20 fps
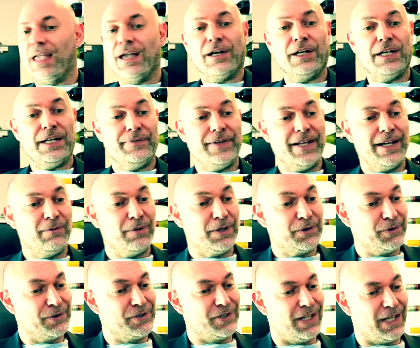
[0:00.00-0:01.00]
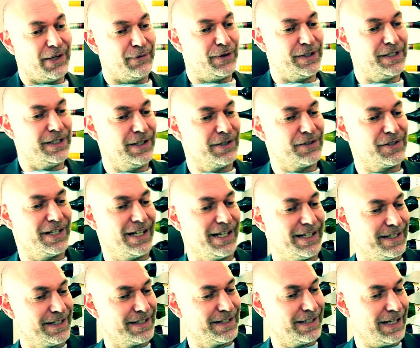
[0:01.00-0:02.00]
Good evening, what would you like for dinner
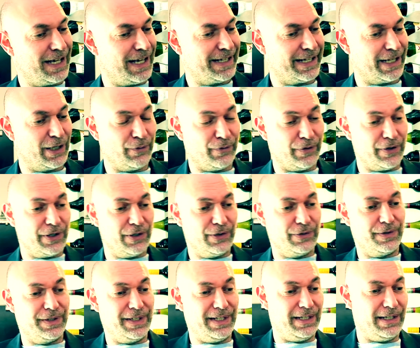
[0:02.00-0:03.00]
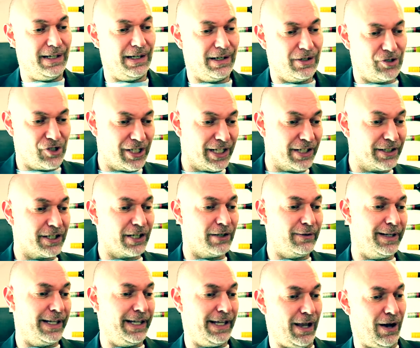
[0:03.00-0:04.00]
tonight? I can offer you the chicken
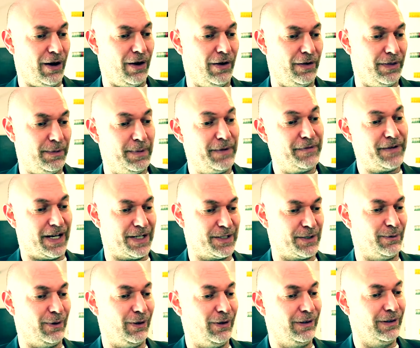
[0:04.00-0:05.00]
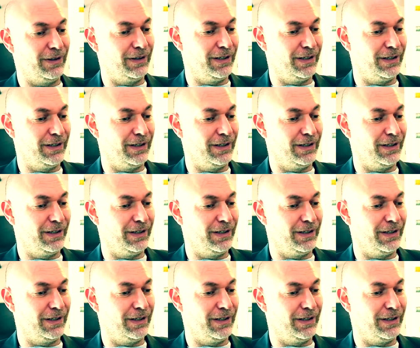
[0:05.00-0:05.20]
curry or the beef casserole.